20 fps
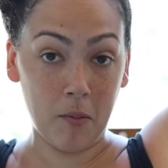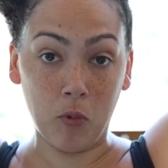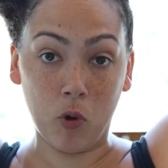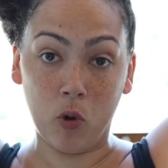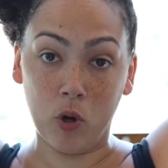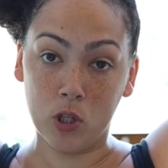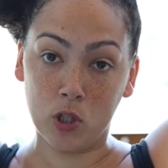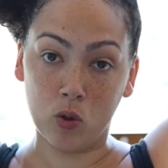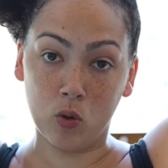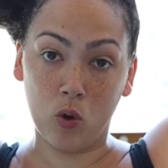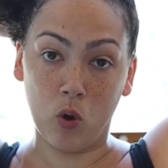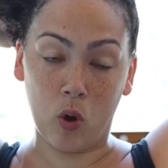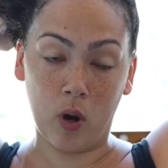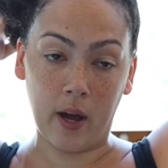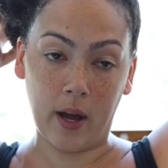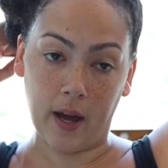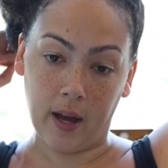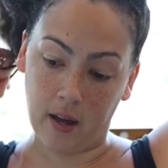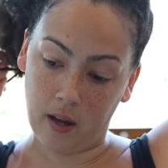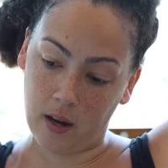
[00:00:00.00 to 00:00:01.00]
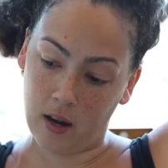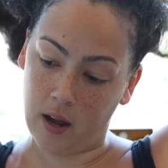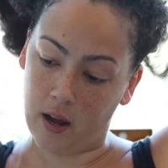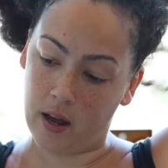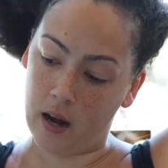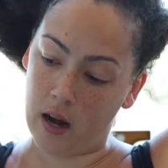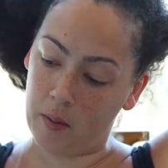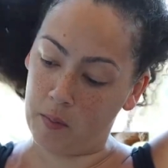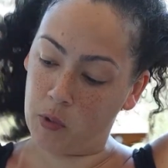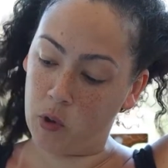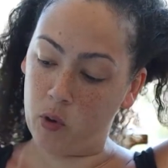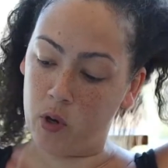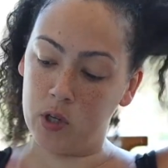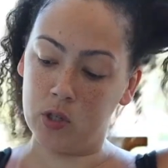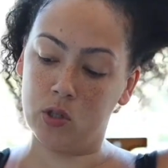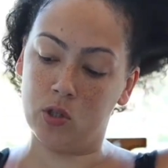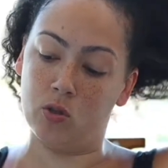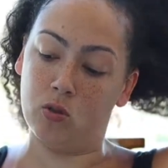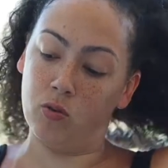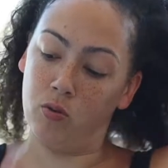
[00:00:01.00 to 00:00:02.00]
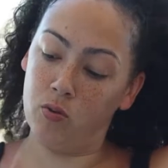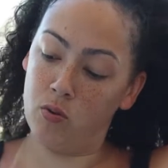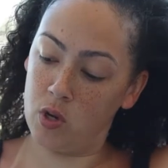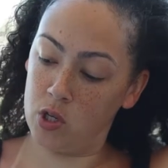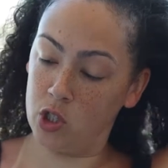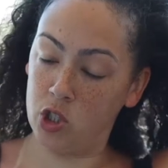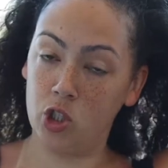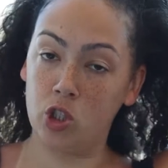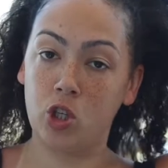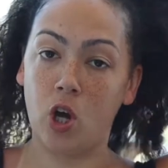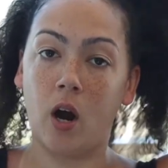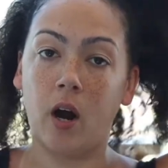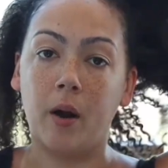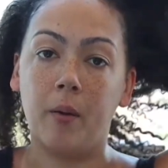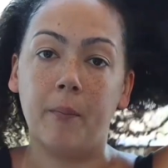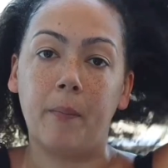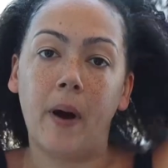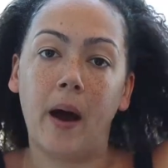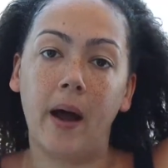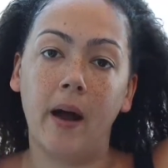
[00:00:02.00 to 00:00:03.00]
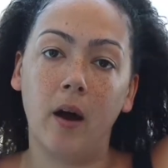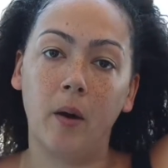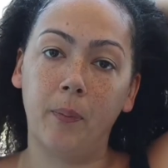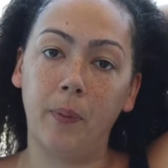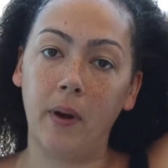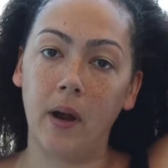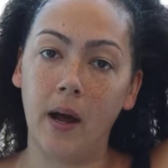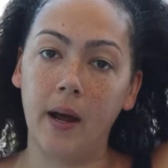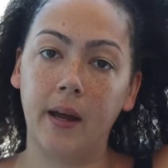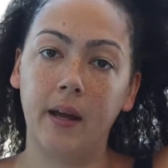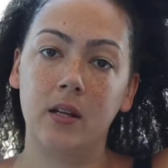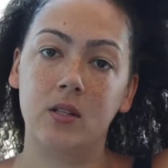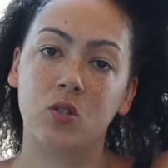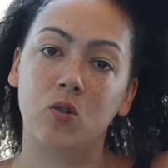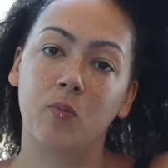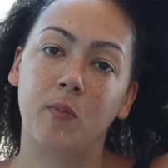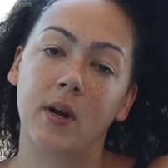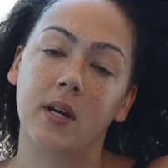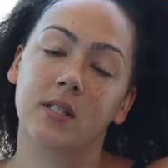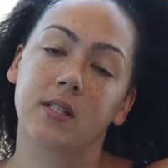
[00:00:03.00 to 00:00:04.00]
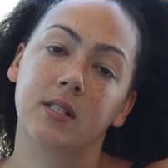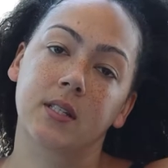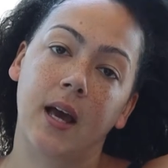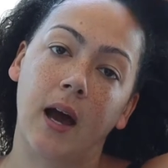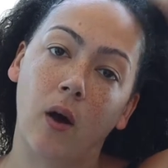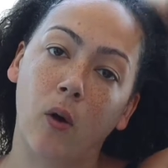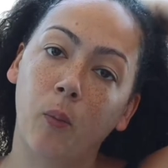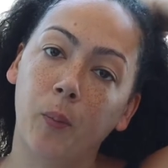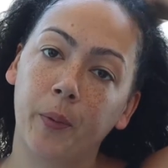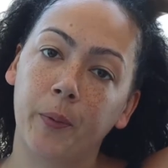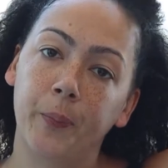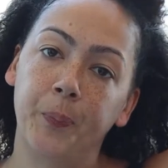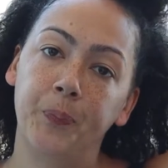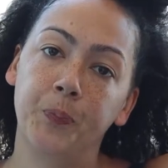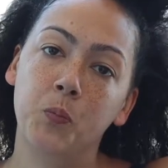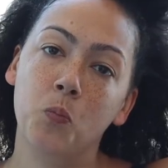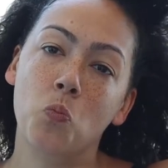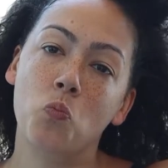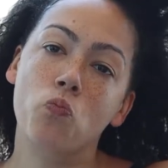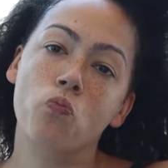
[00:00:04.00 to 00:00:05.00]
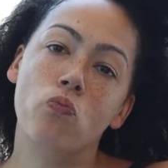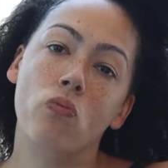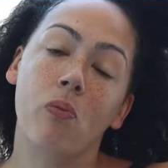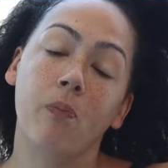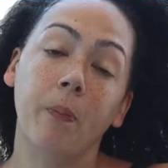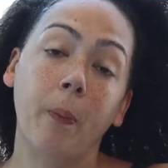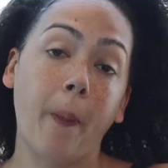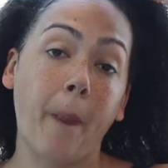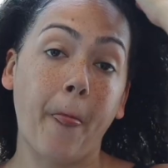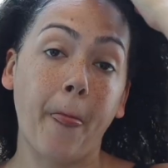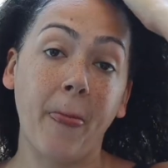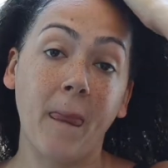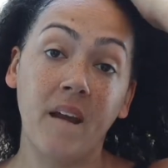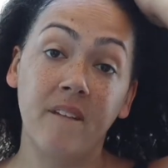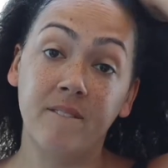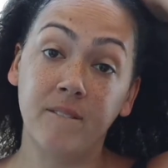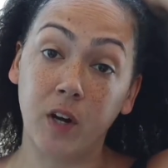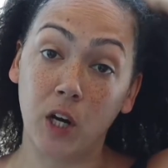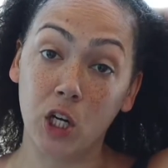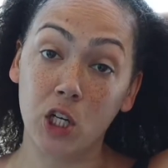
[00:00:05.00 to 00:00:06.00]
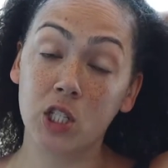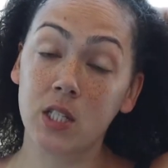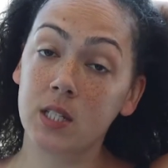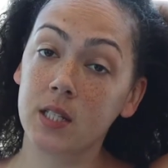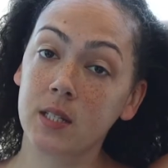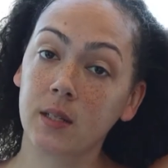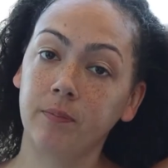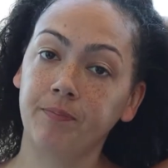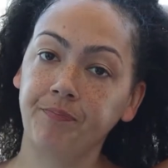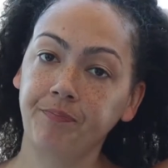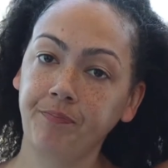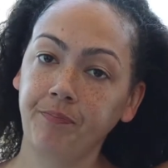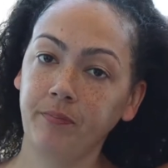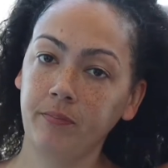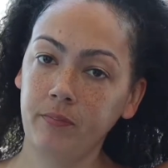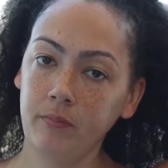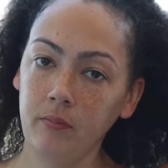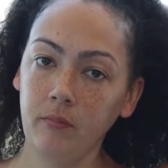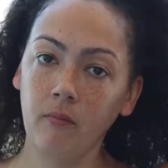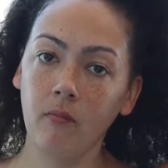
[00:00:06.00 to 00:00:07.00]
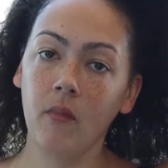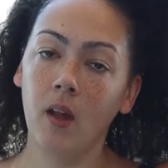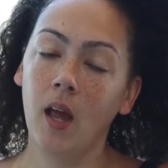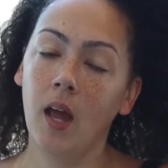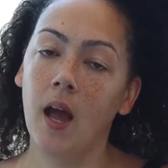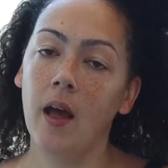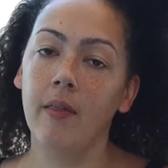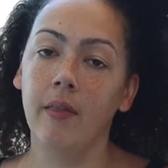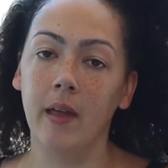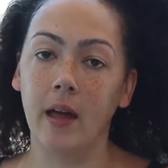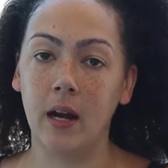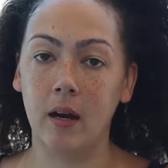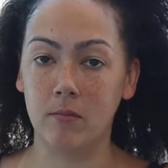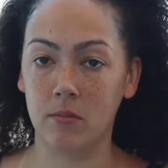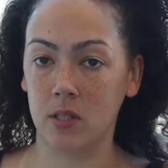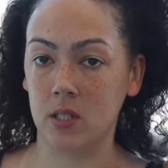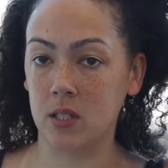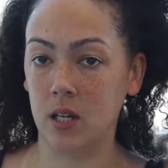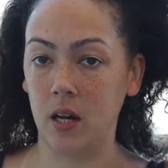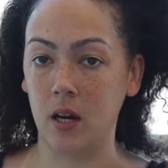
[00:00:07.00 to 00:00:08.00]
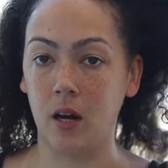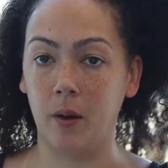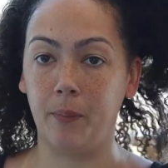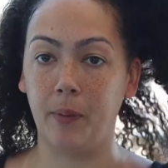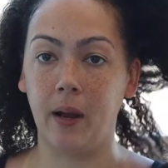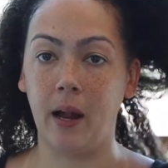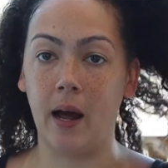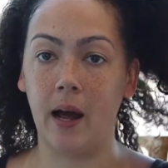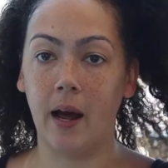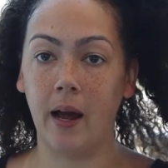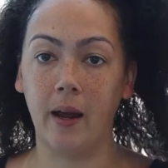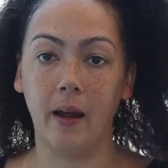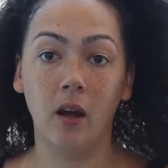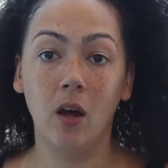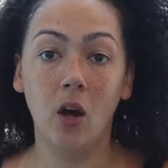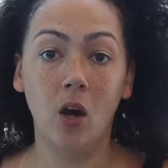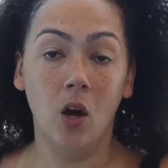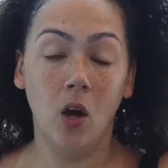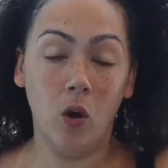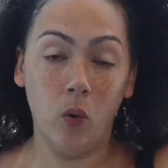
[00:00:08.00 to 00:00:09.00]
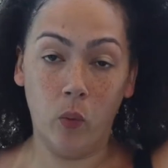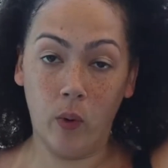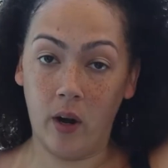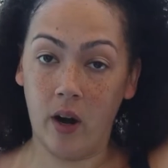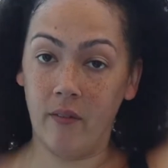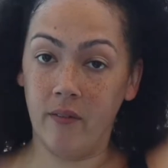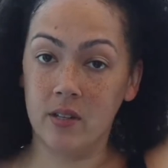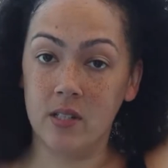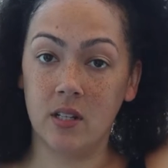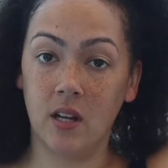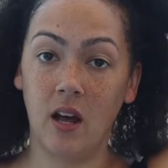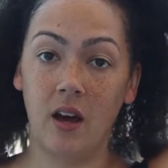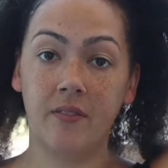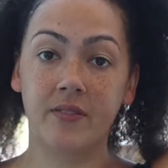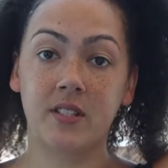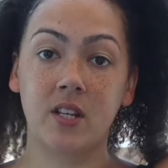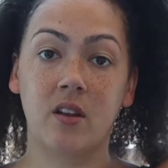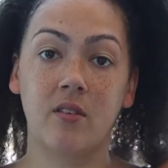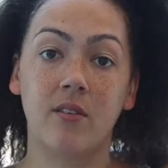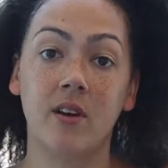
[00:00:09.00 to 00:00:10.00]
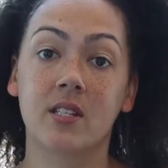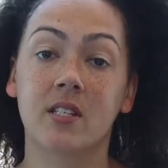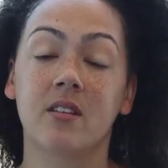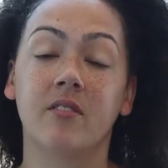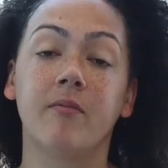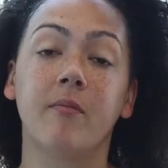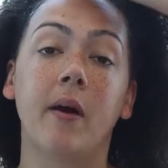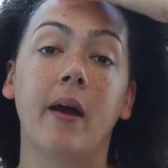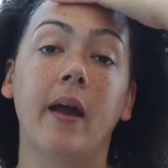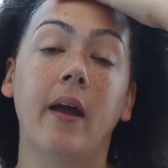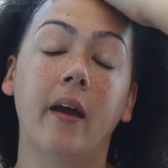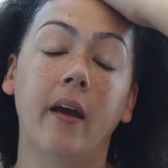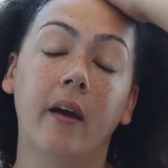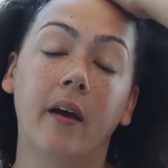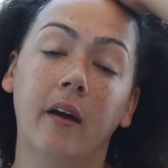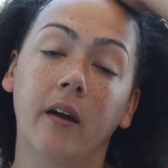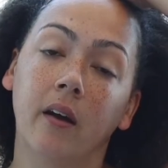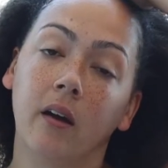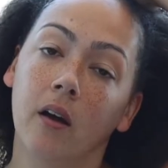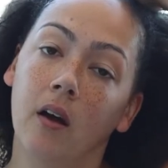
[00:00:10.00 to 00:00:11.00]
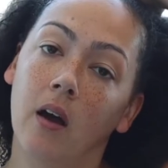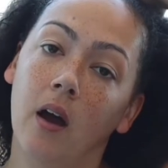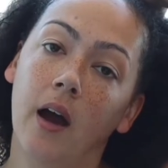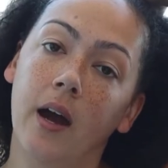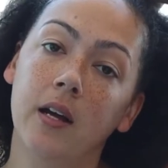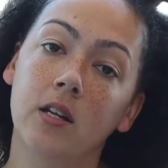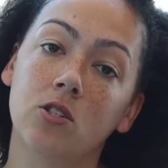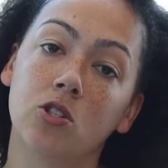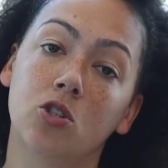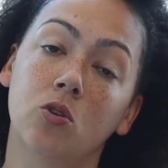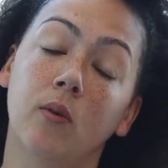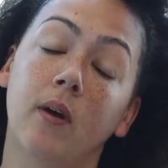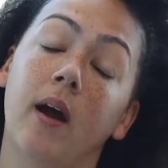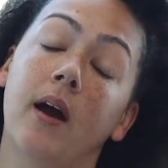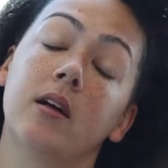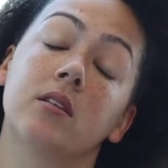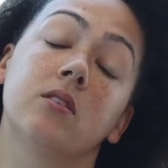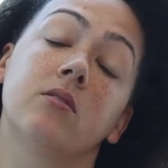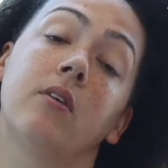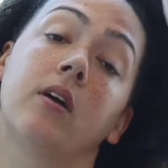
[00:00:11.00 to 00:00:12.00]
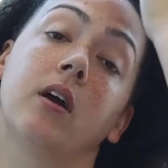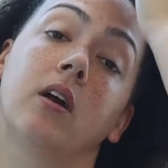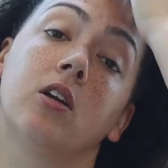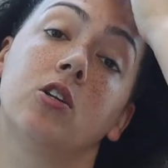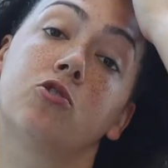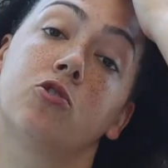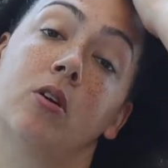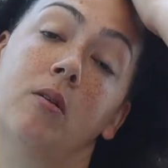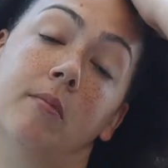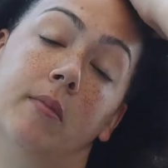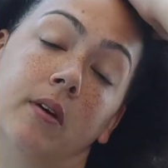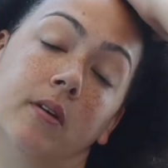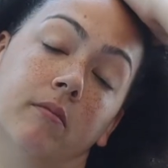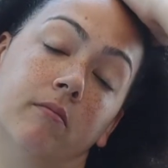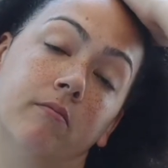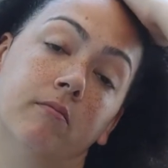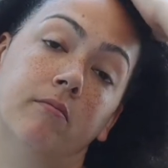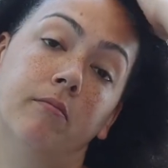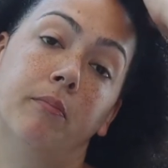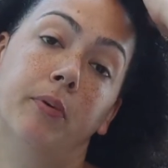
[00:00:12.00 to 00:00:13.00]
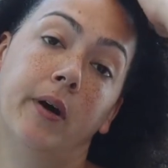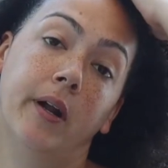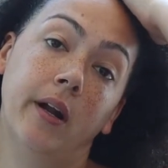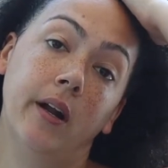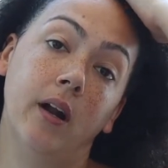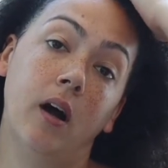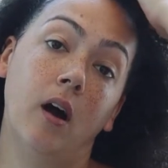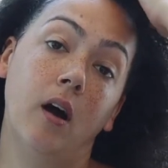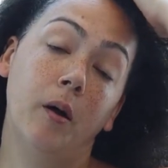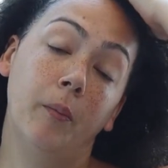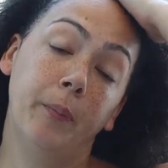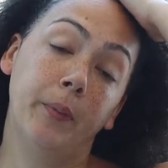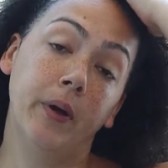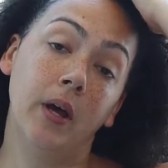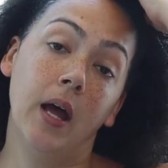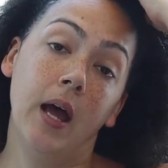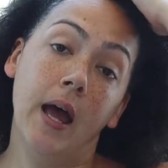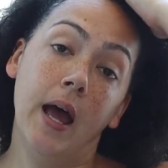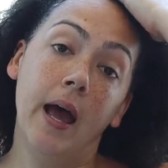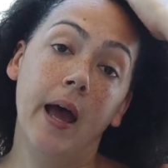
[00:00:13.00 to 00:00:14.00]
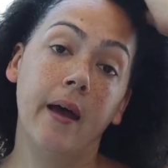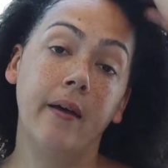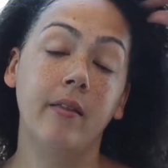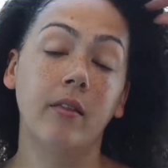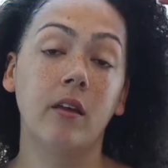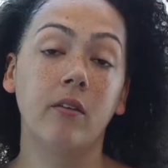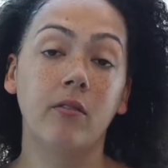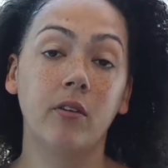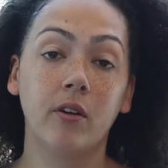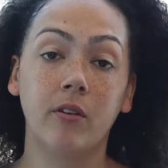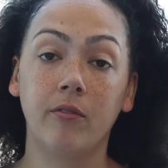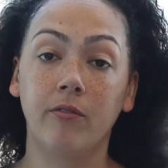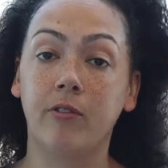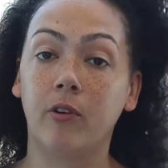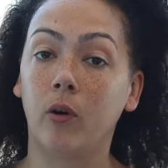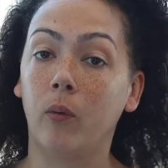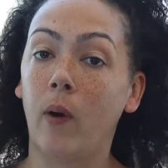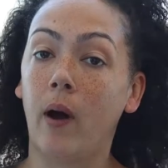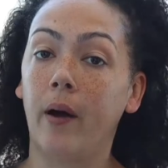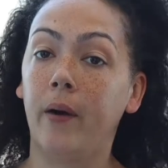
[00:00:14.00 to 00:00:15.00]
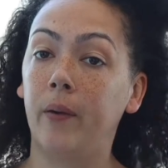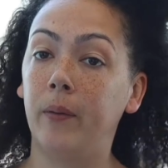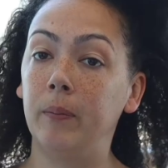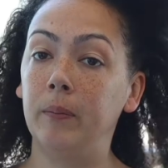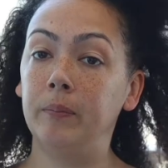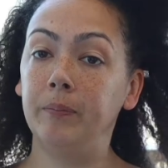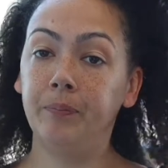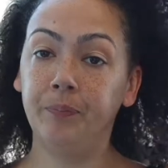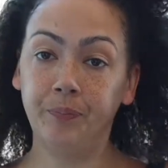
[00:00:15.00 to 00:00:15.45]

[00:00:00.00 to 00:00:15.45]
going to go ahead and I'm going to start by applying it to my scalp first, and then I'm just gonna apply whatever's left to the rest of my hair and do it as a regular treatment. Put it up and leave it in for a while.